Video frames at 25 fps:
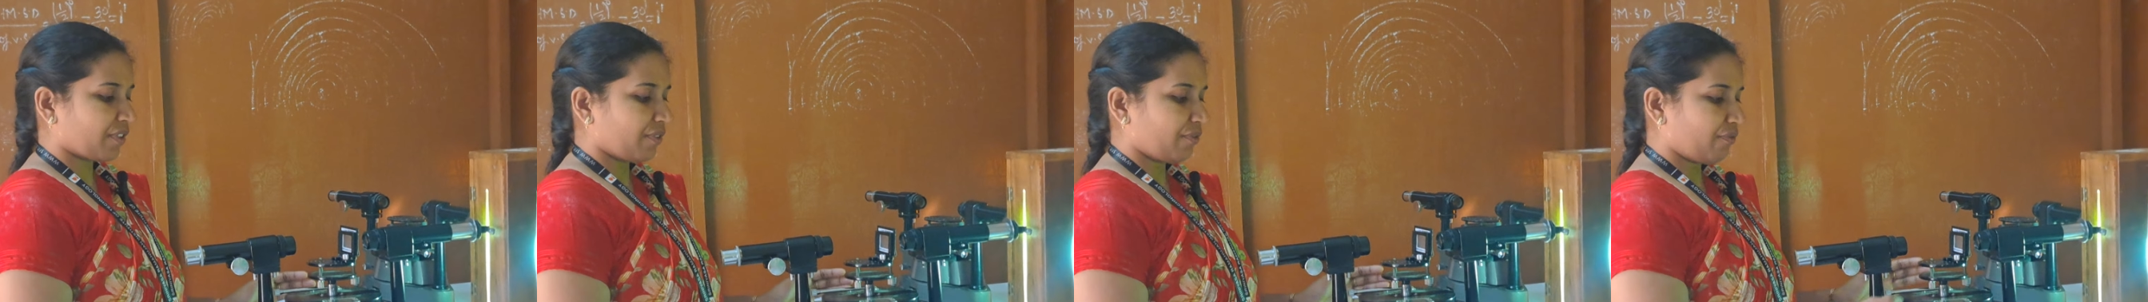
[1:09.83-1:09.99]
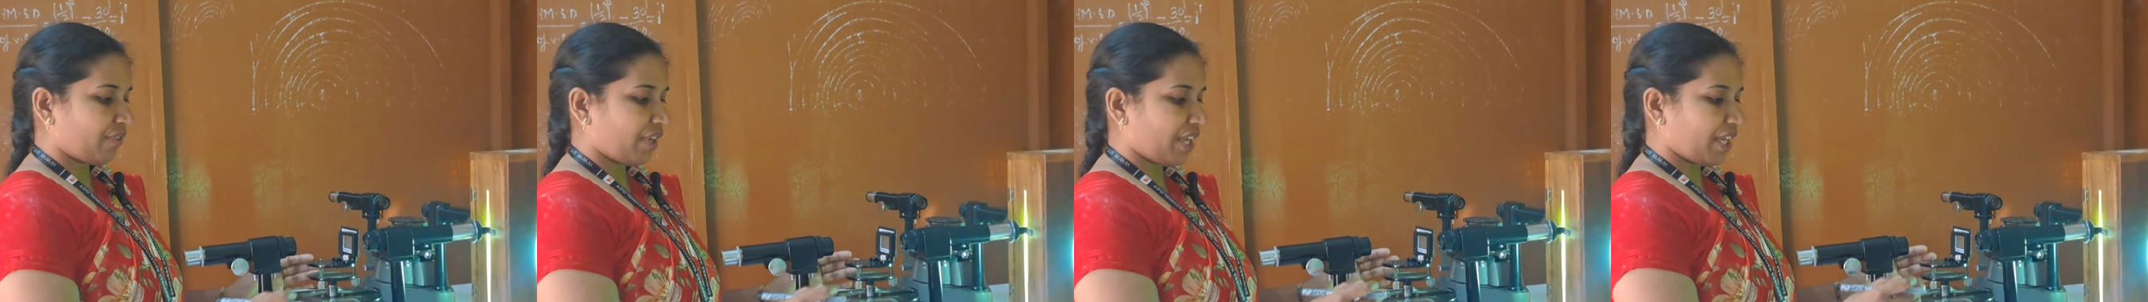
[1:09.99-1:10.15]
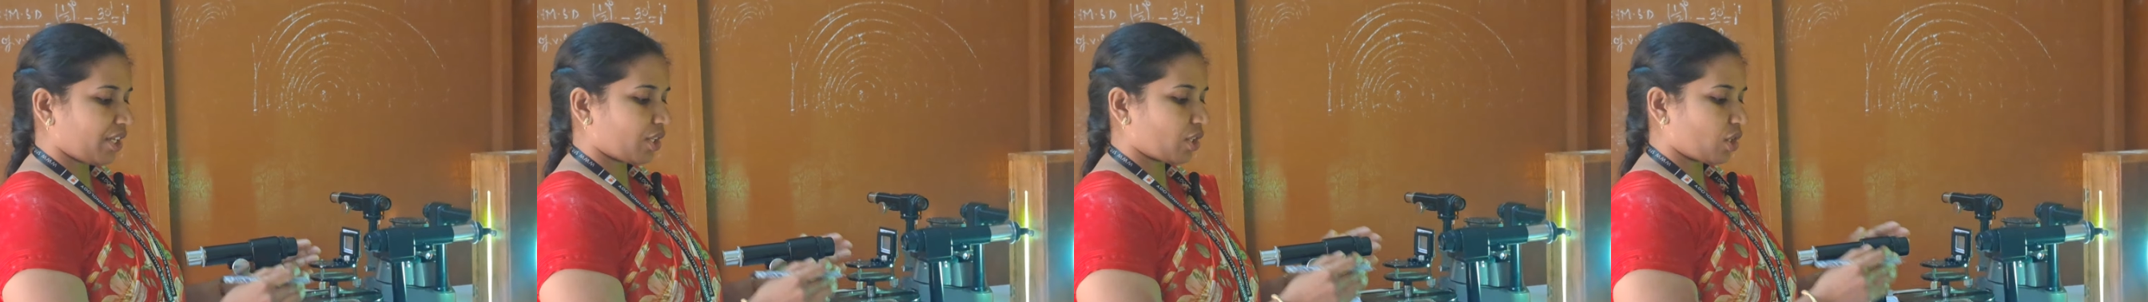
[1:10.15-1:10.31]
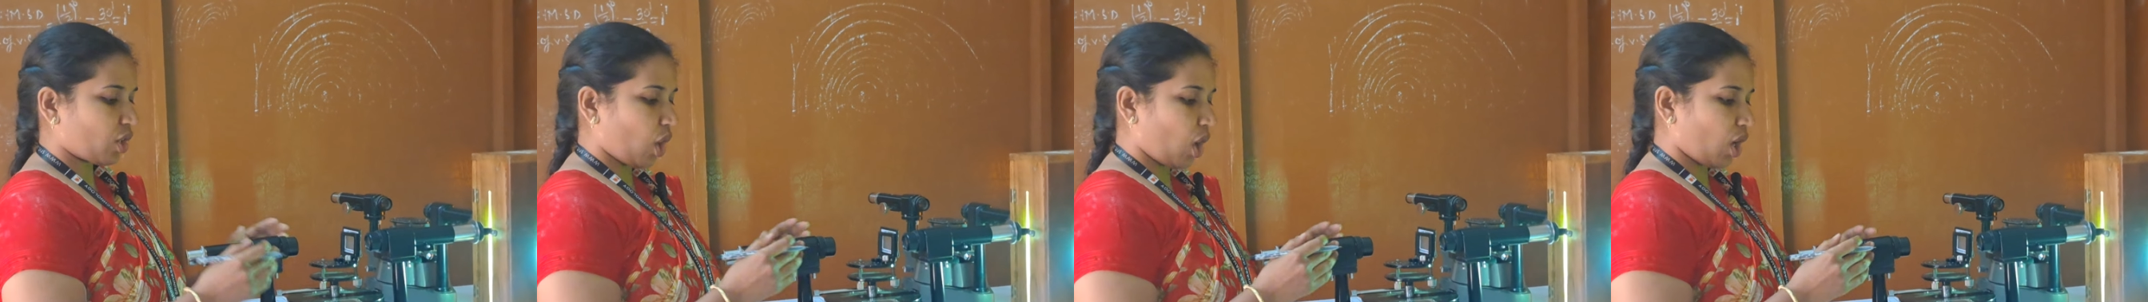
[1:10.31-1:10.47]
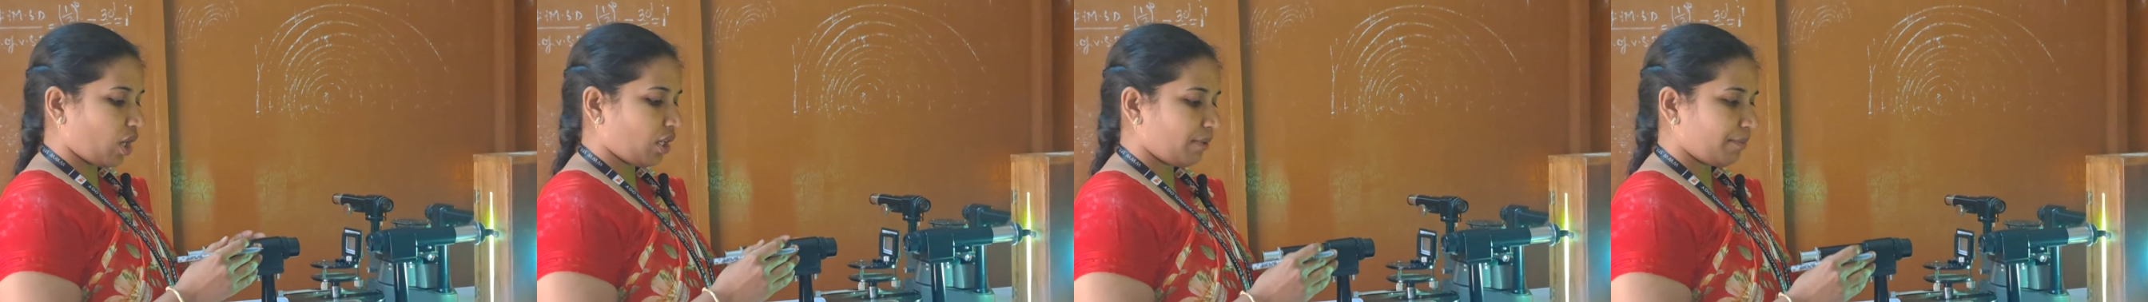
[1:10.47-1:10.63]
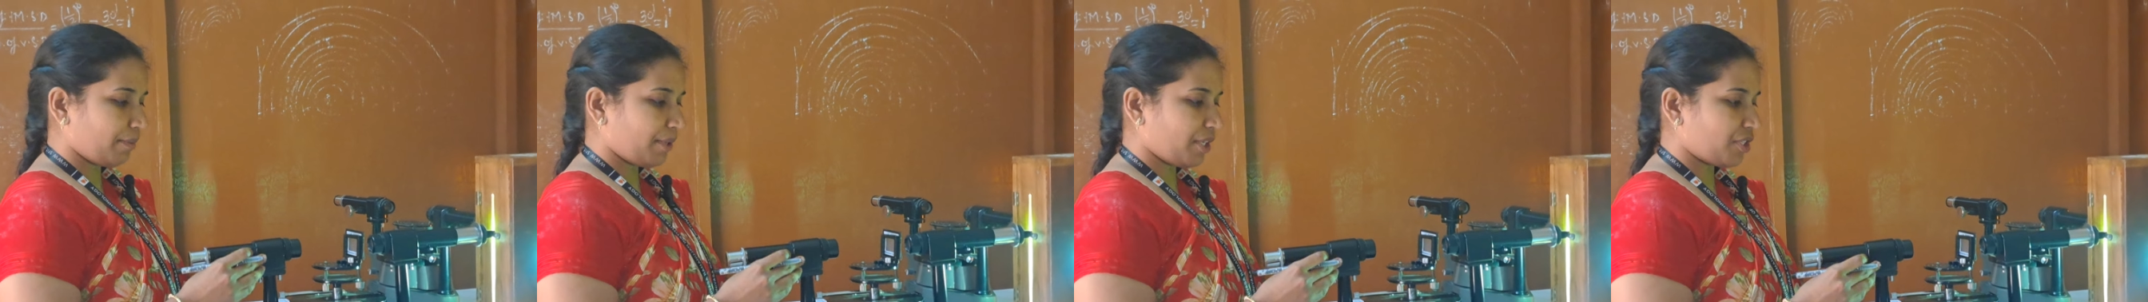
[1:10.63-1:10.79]
Where
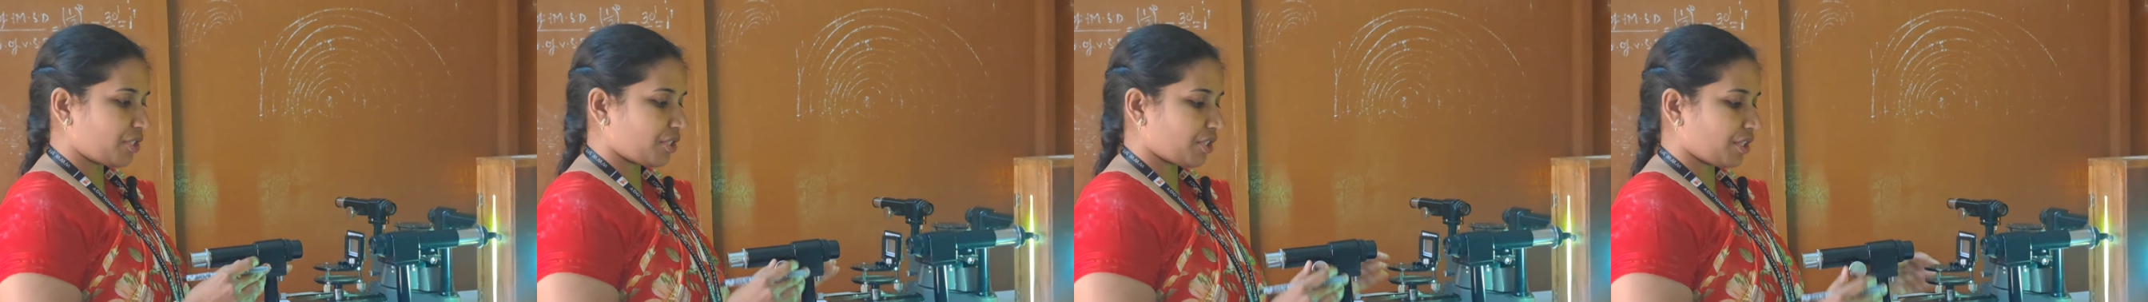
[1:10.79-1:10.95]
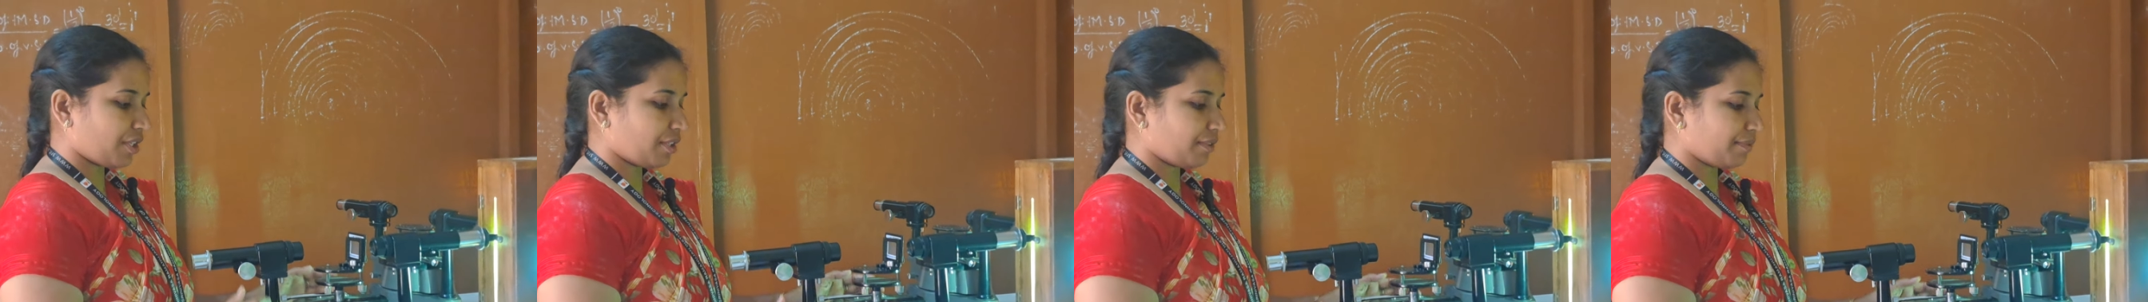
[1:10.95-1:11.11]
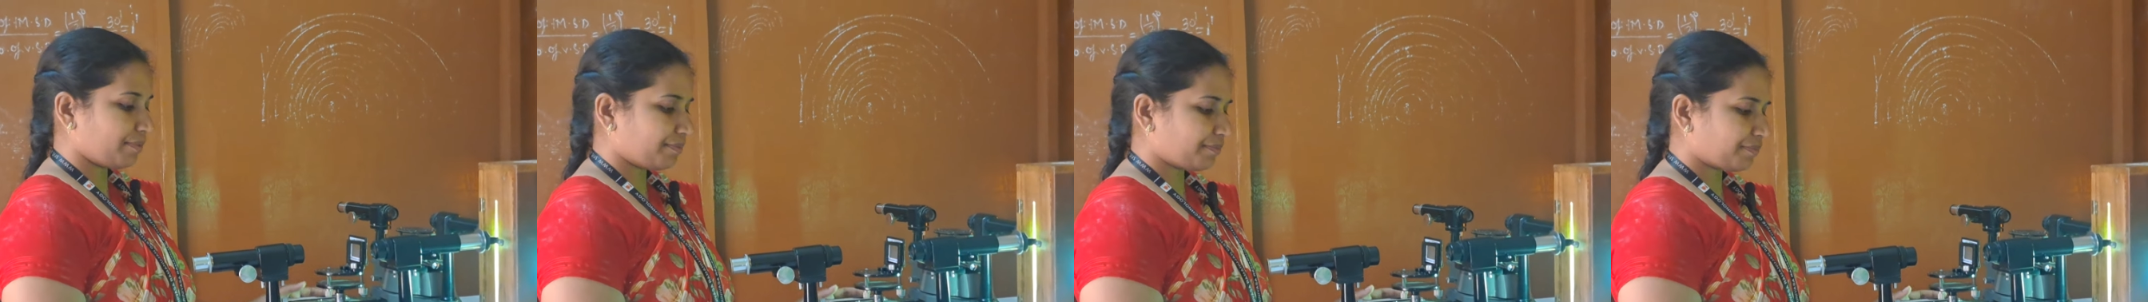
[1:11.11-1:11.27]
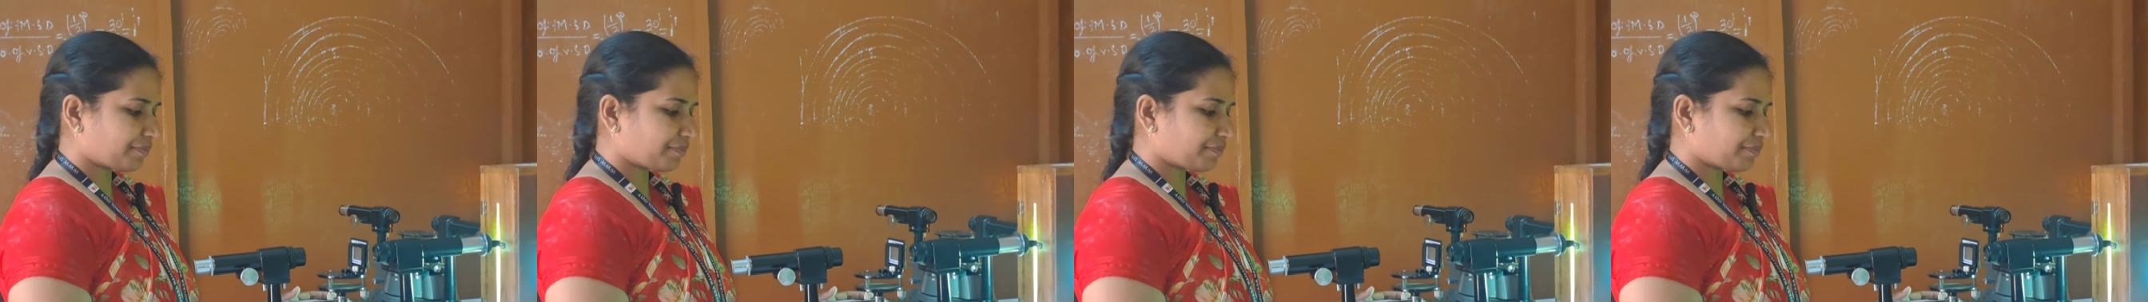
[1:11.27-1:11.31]
collimator